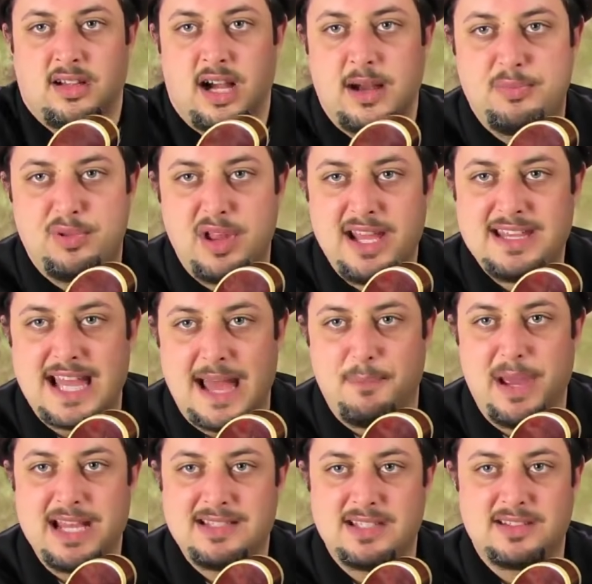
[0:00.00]
I'm playing that
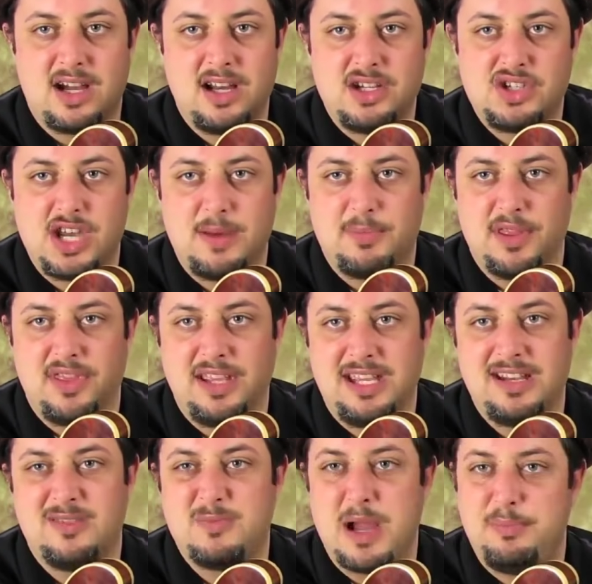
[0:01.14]
pentatonic shape, but
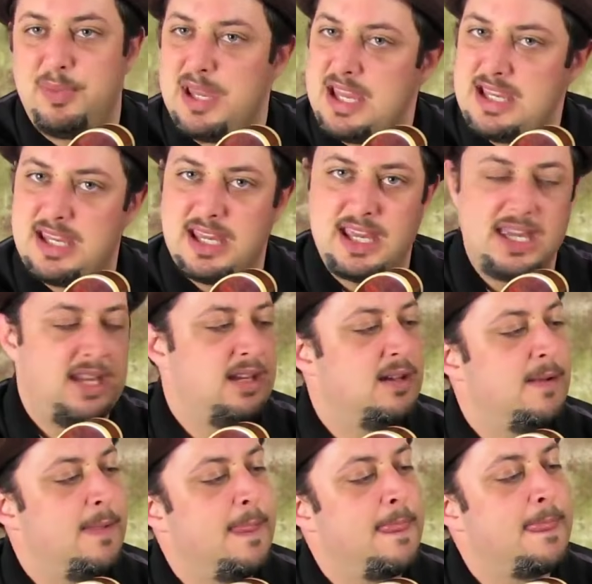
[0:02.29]
thinking of my pinky
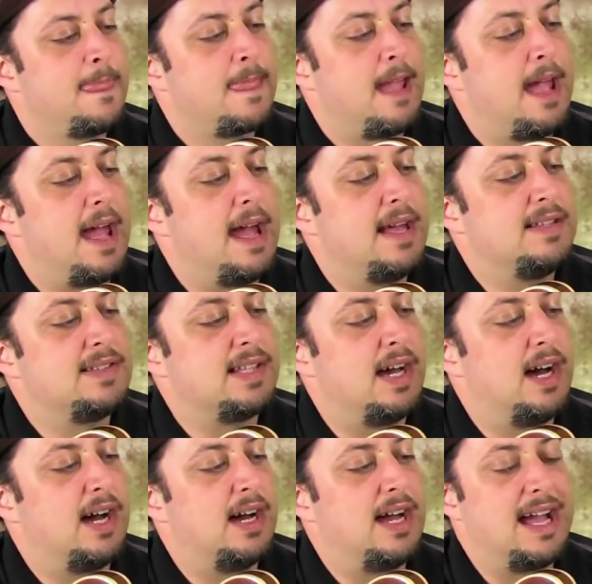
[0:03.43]
as
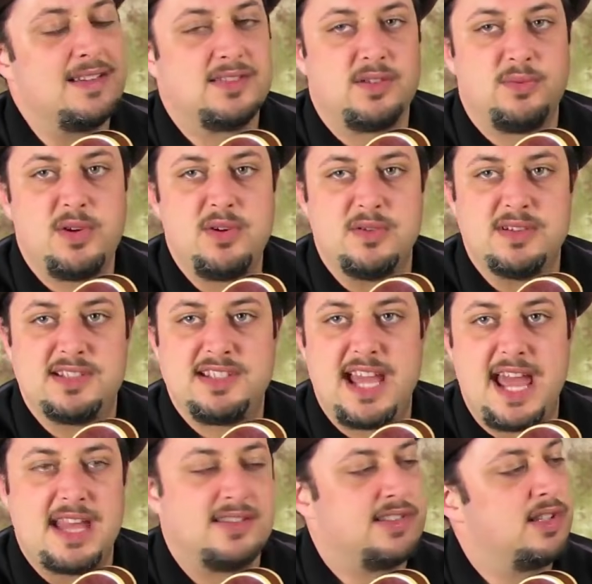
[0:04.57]
the root
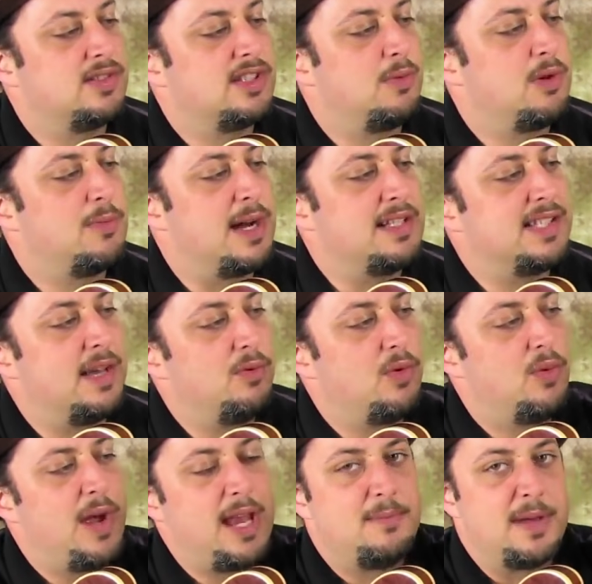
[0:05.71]
instead. So someone might say, well,
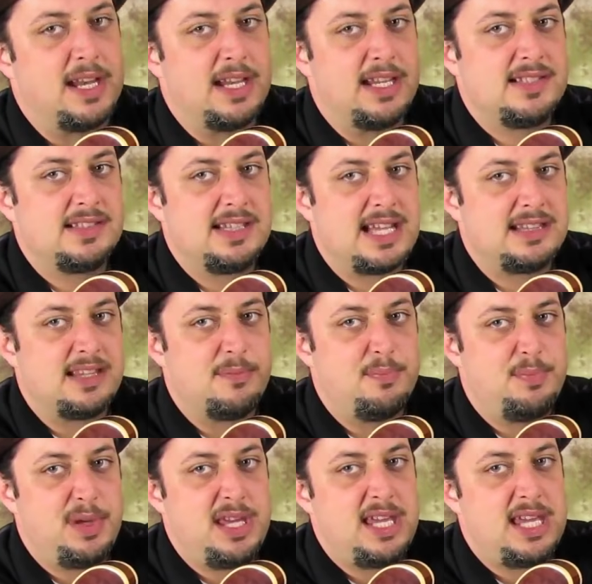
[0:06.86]
wait a minute, isn't that the
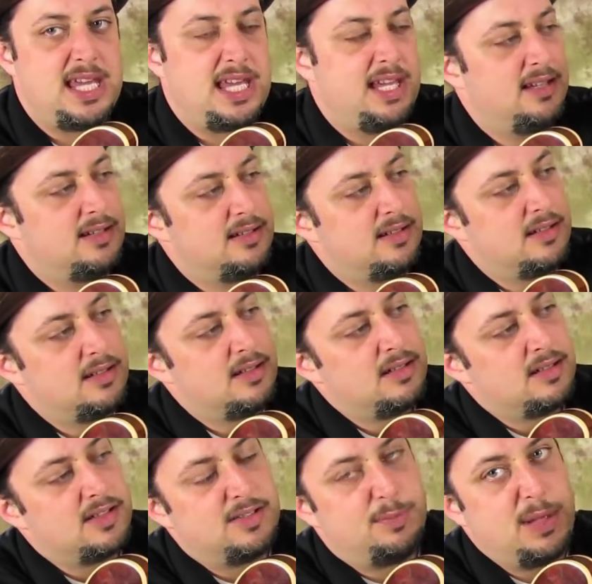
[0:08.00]
B?
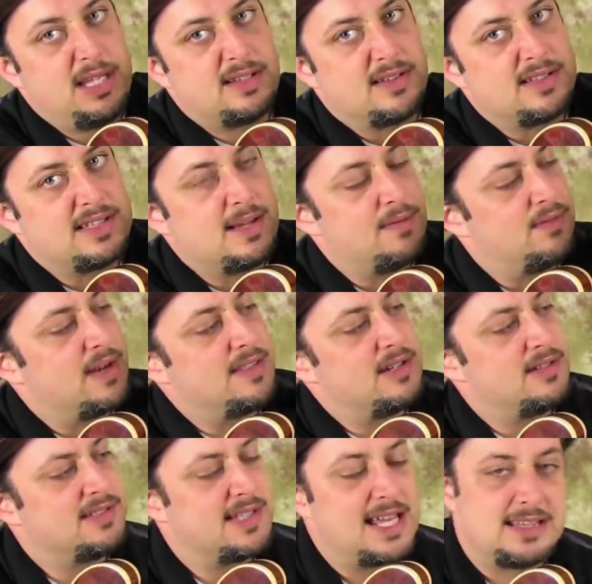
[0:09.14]
Because B's on the 7th fret there,
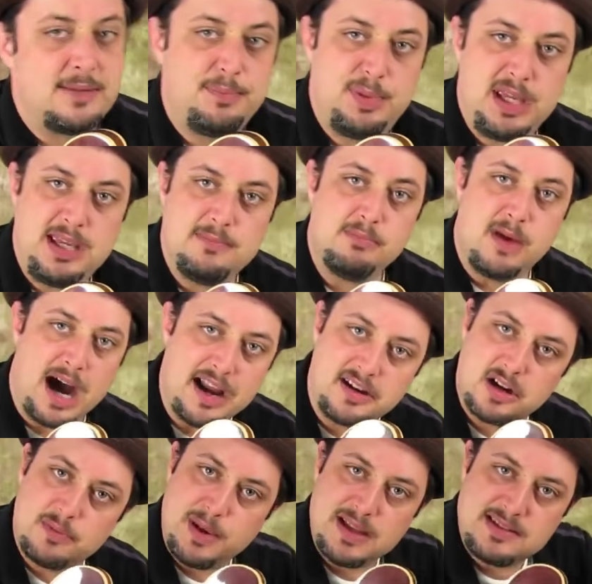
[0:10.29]
isn't that the B
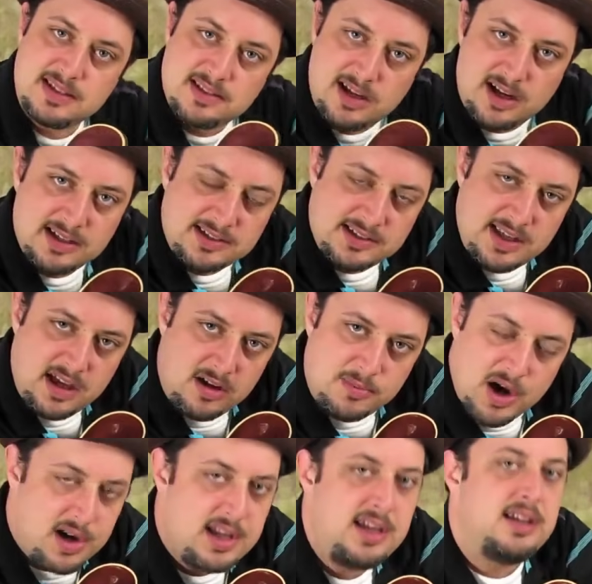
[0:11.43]
minor pentatonic scale,
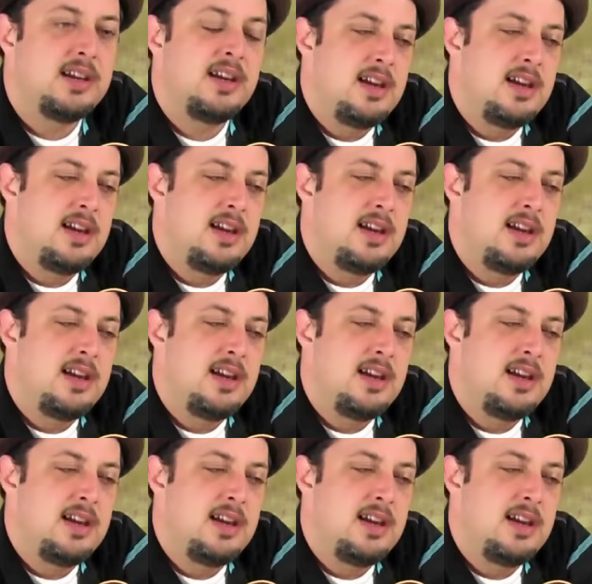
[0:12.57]
Marty?